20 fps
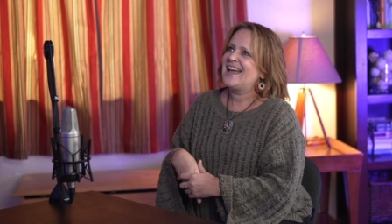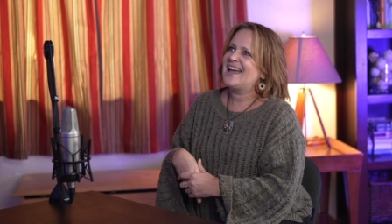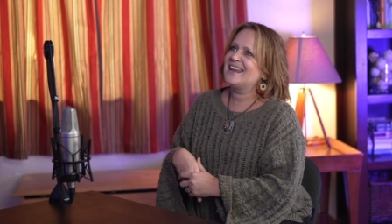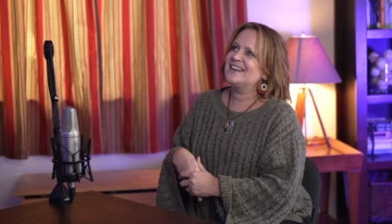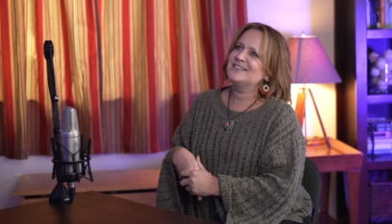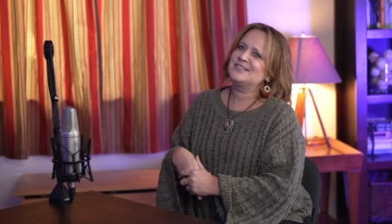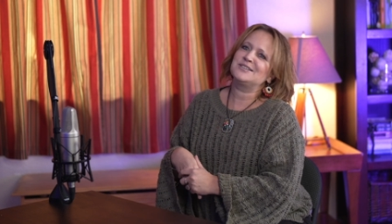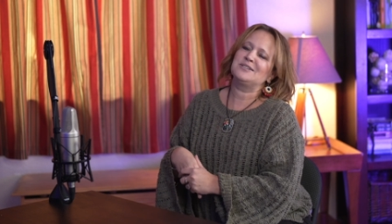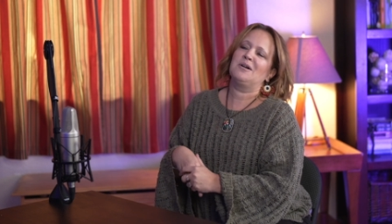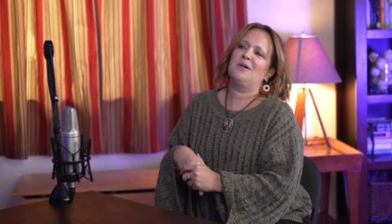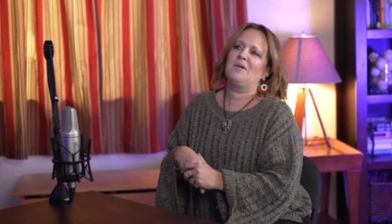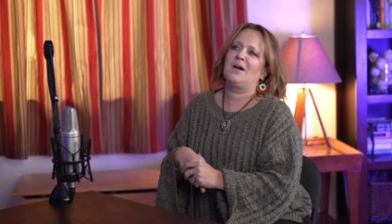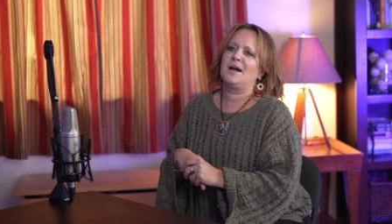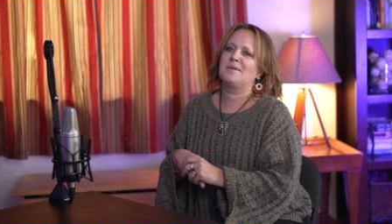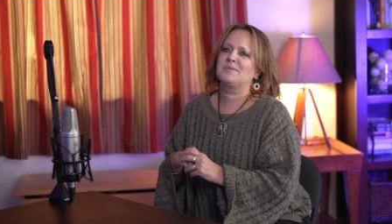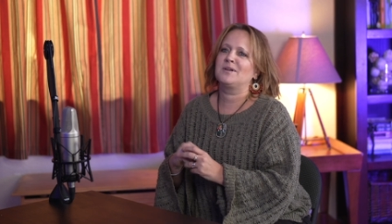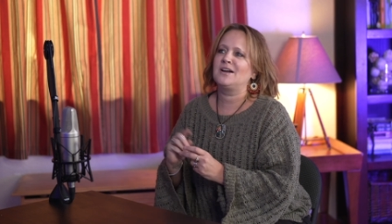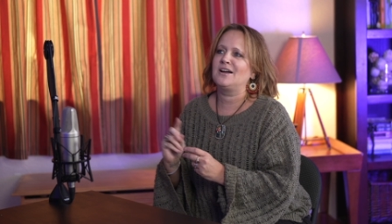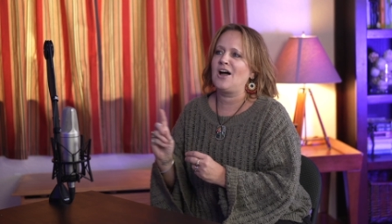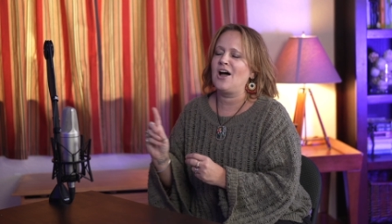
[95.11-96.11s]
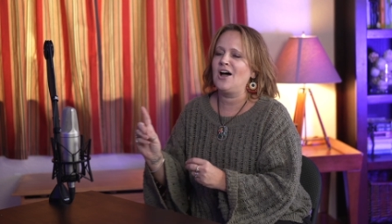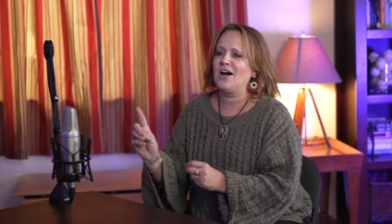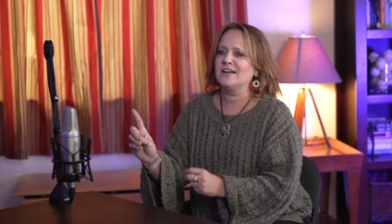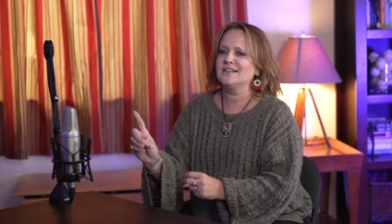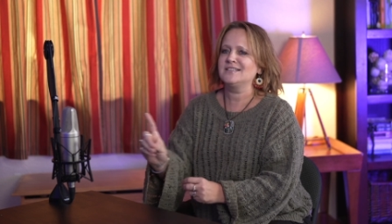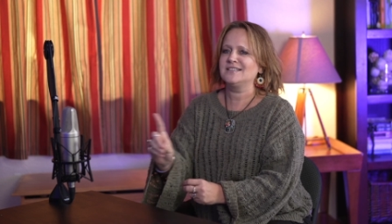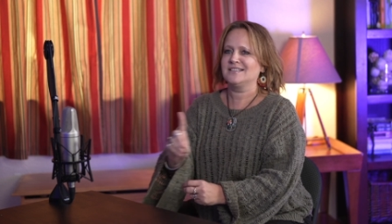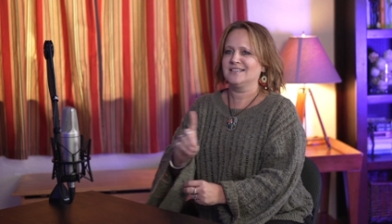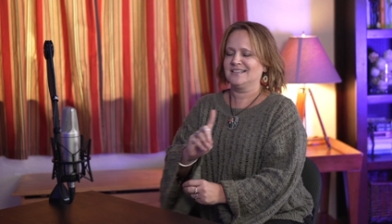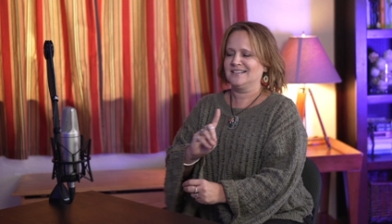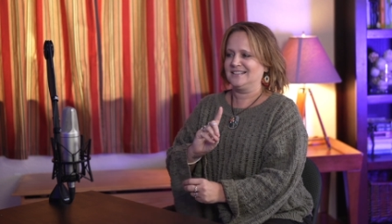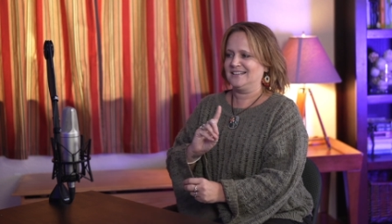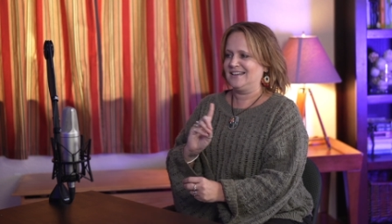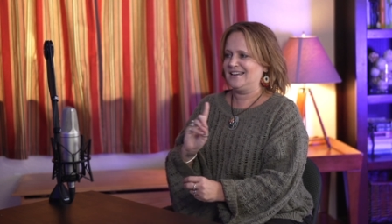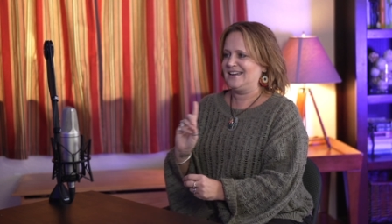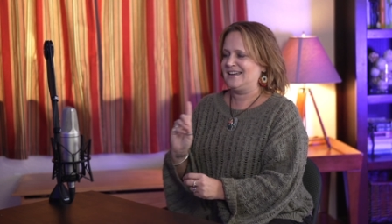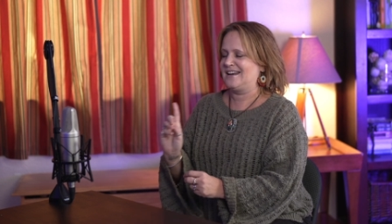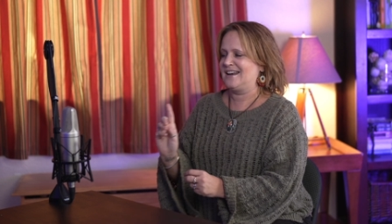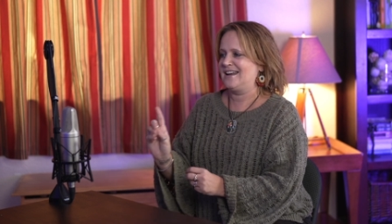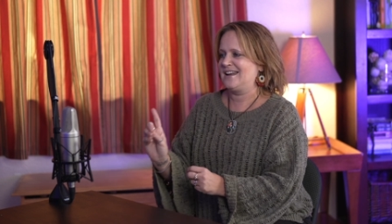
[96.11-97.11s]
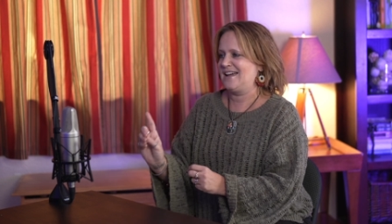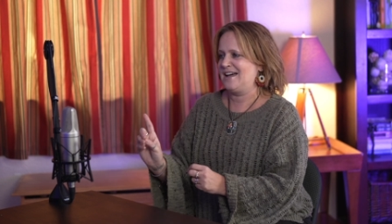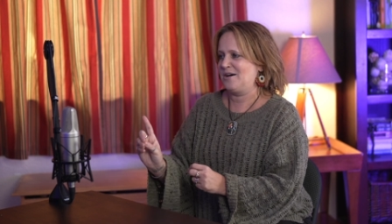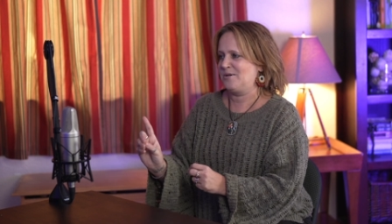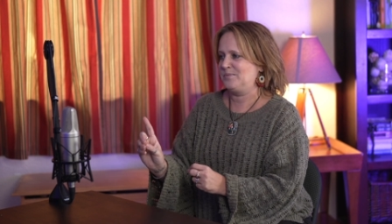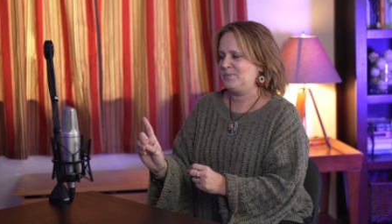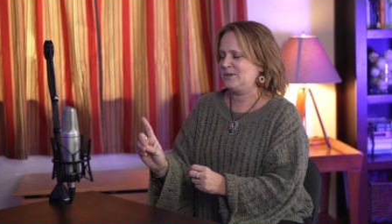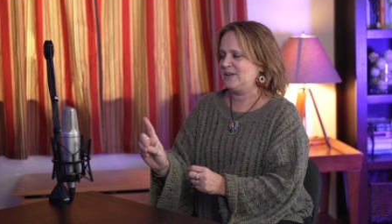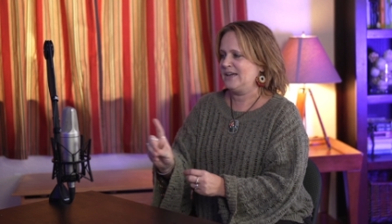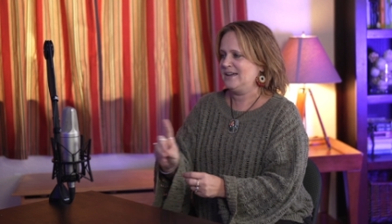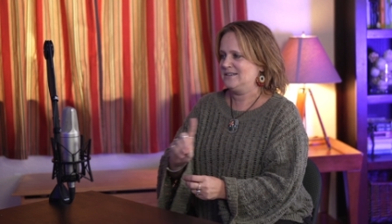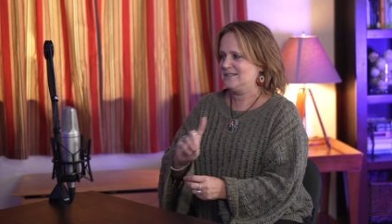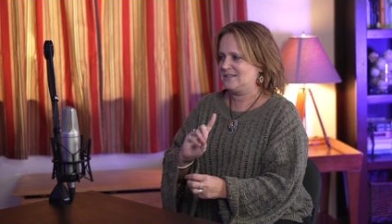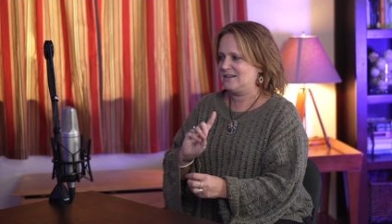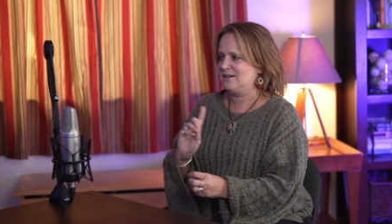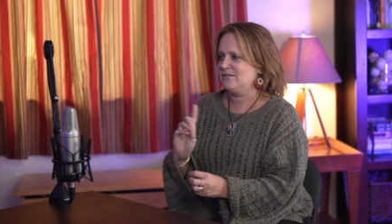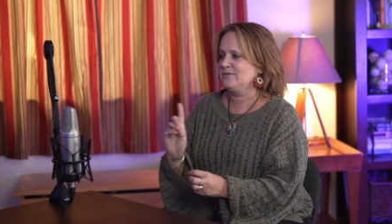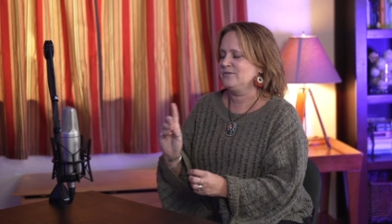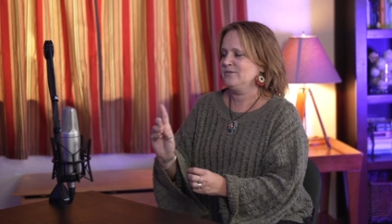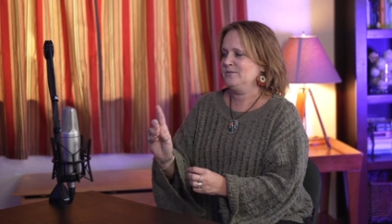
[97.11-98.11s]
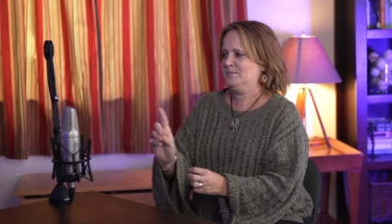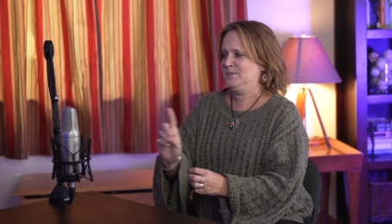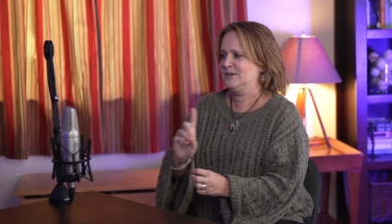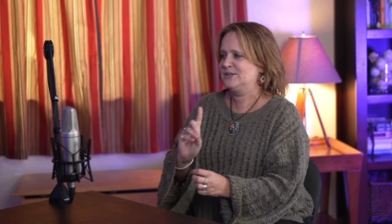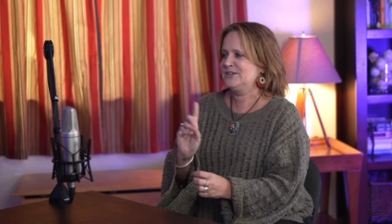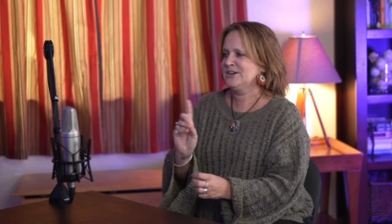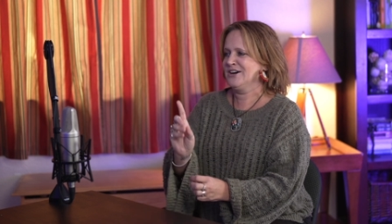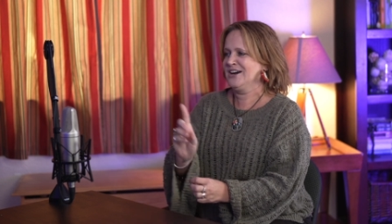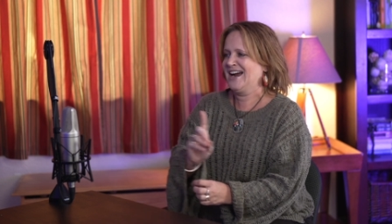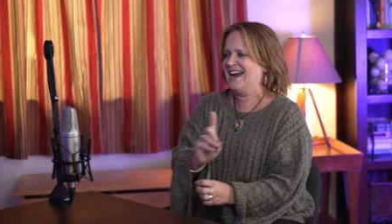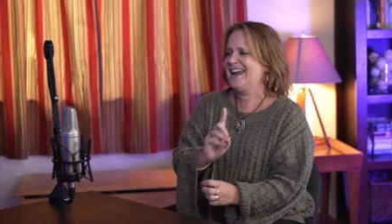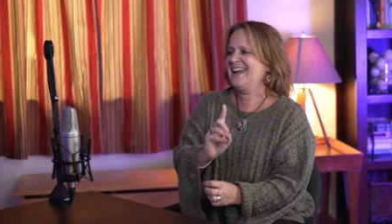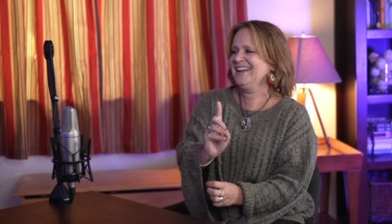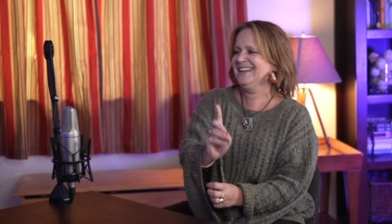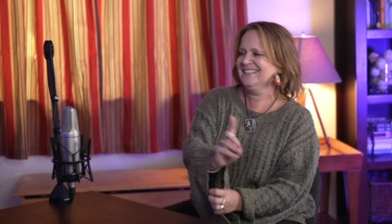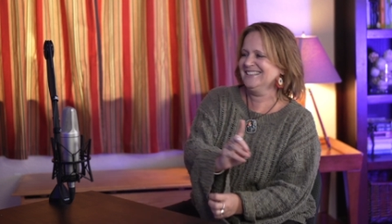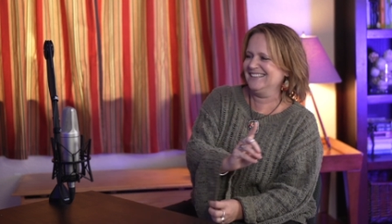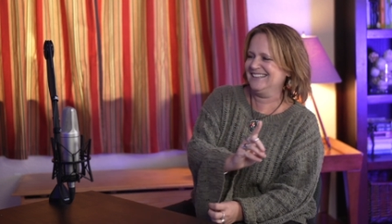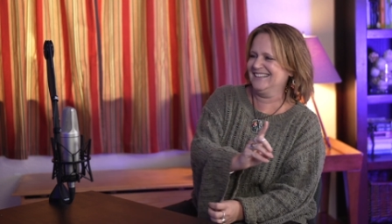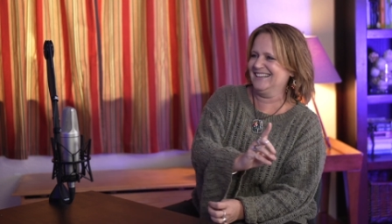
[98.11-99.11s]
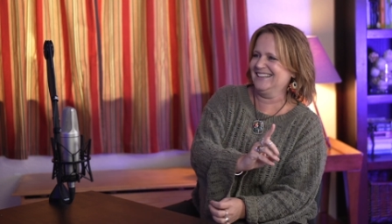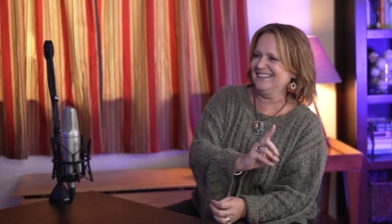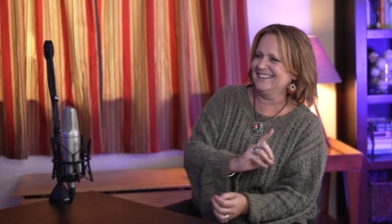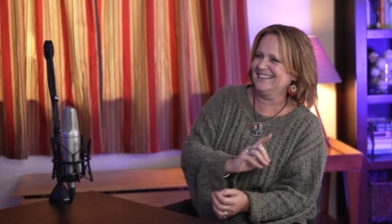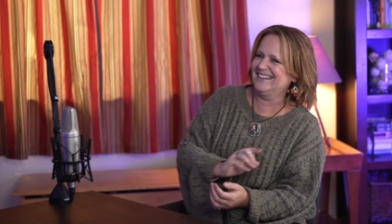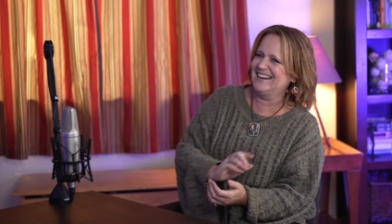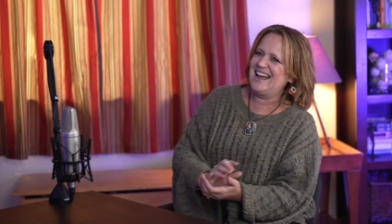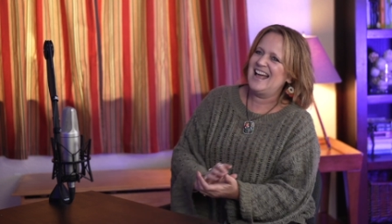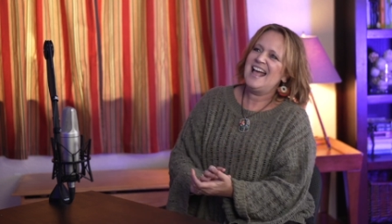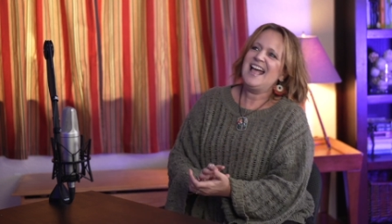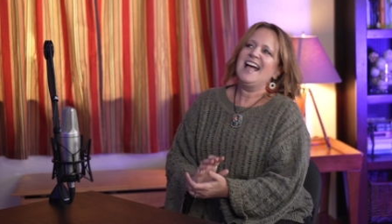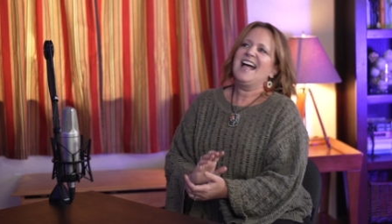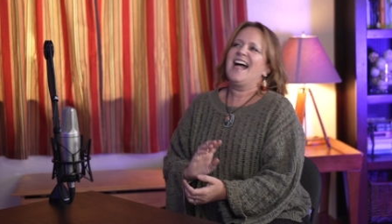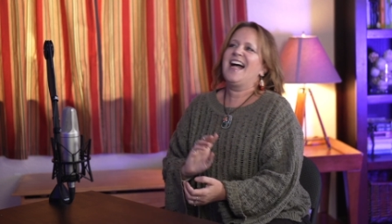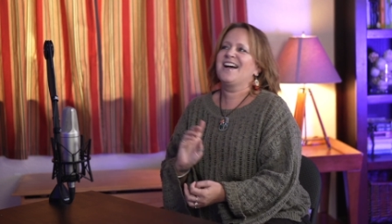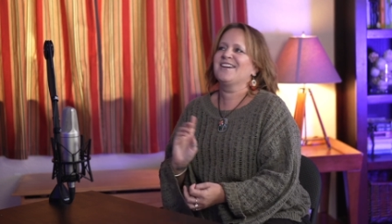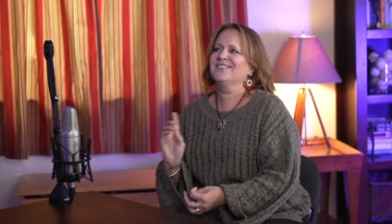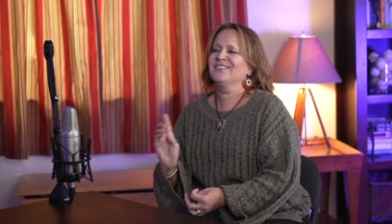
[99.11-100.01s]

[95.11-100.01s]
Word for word: And so I'm constantly in a place of PDERing mm-hmm.